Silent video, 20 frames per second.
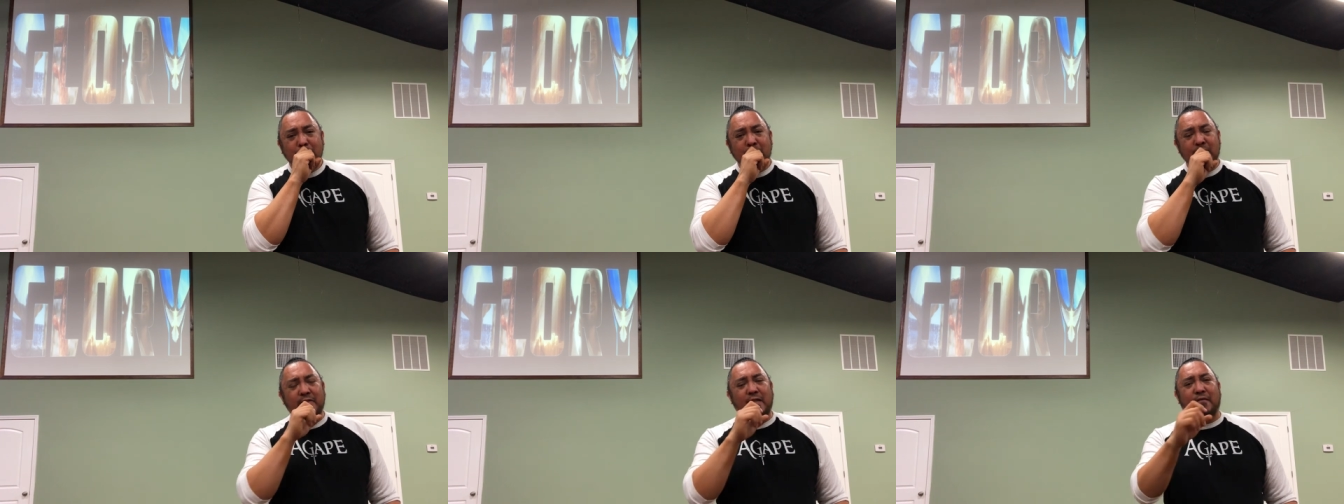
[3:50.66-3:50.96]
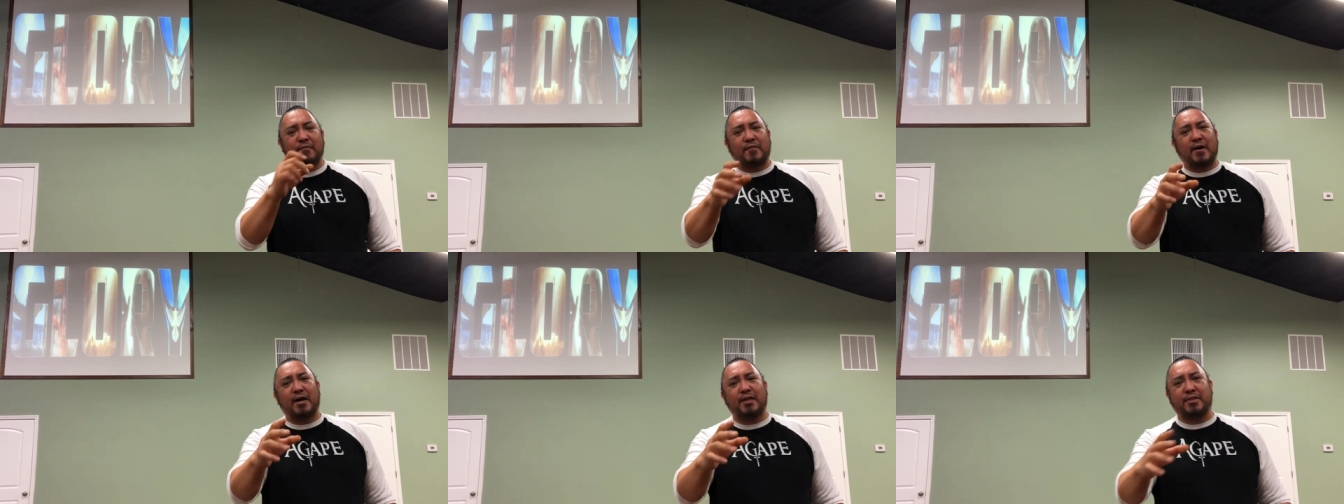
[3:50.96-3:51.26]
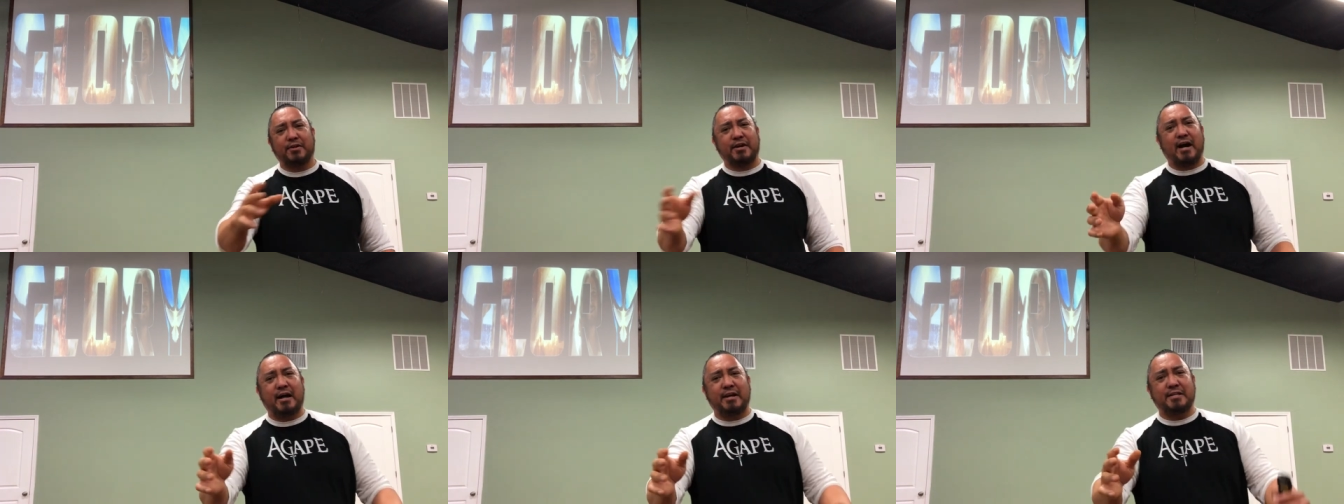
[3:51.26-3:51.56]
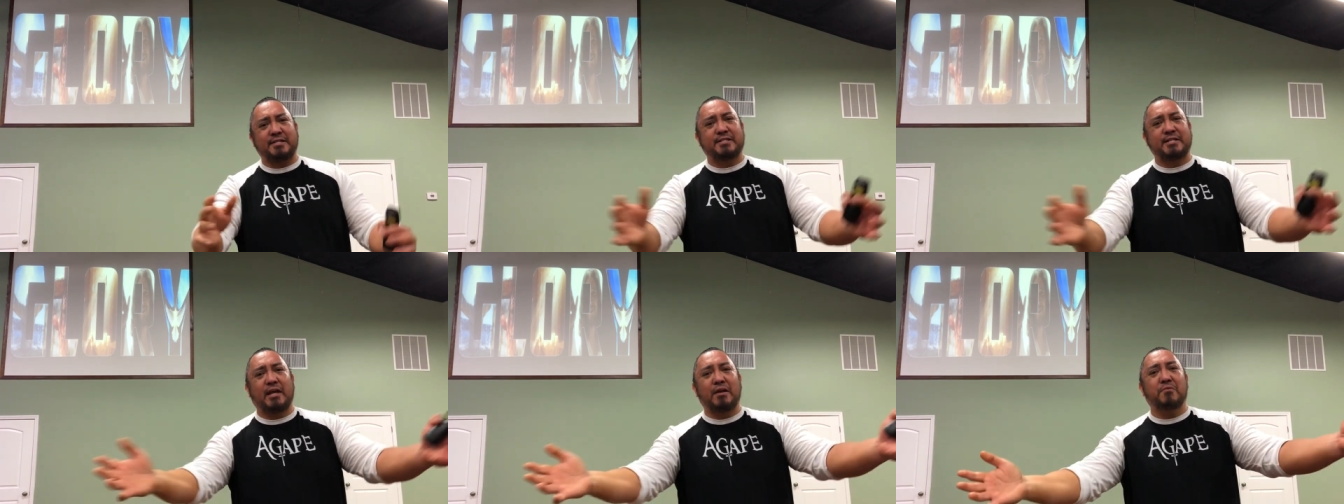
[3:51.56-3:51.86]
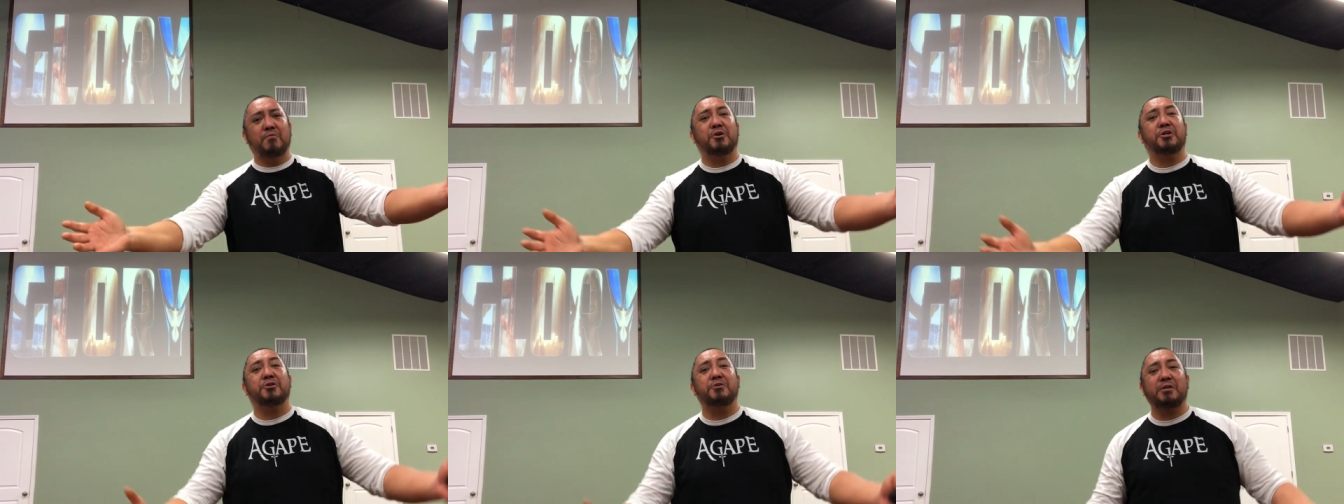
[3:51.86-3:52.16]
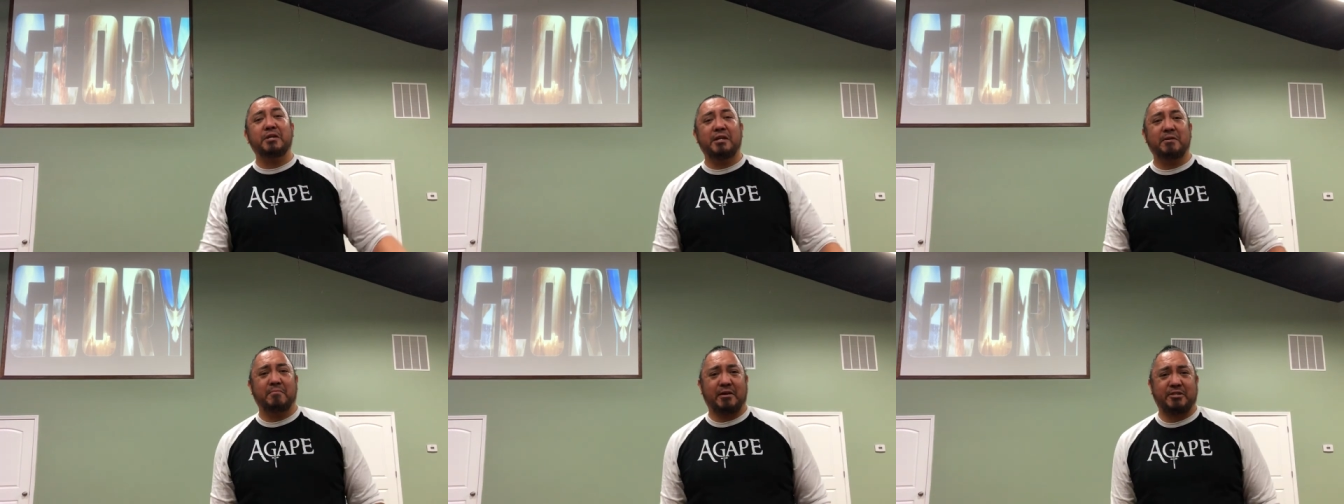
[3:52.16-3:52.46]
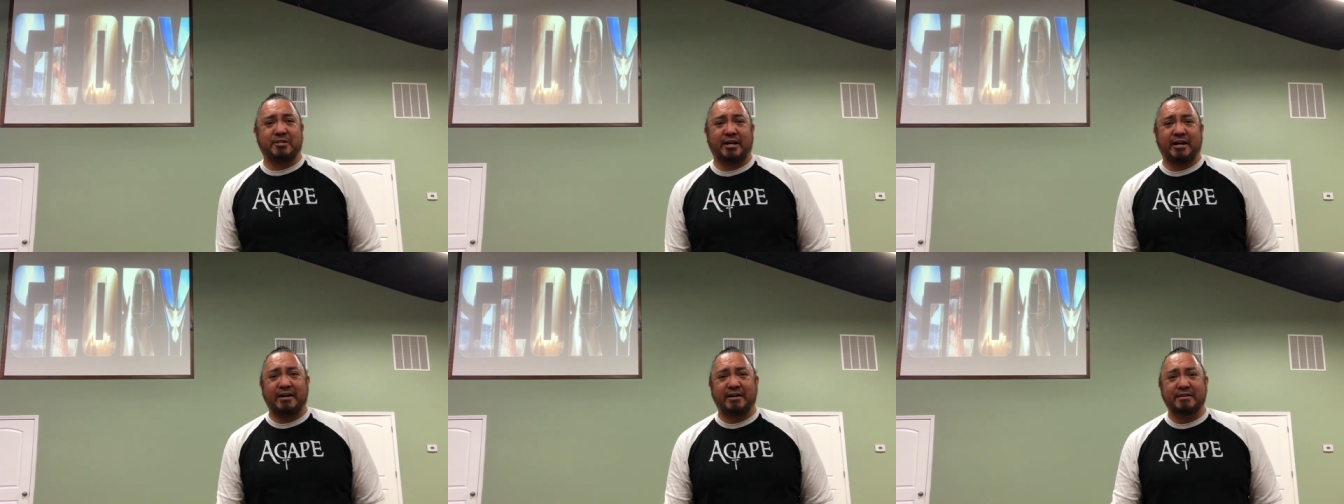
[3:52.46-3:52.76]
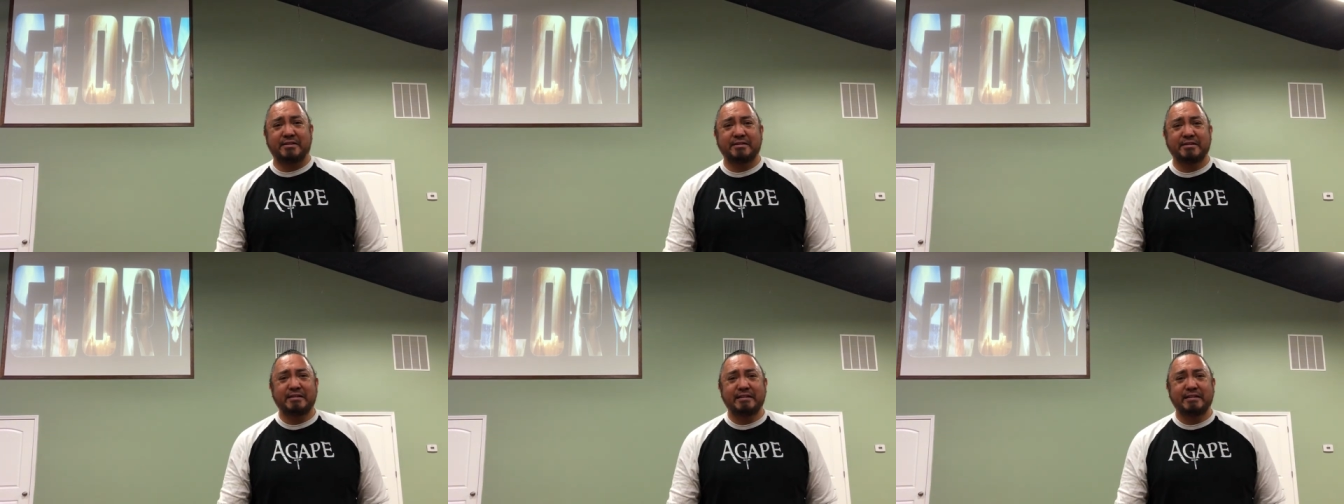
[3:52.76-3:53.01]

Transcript: The Father God is saying, What do you need, my child?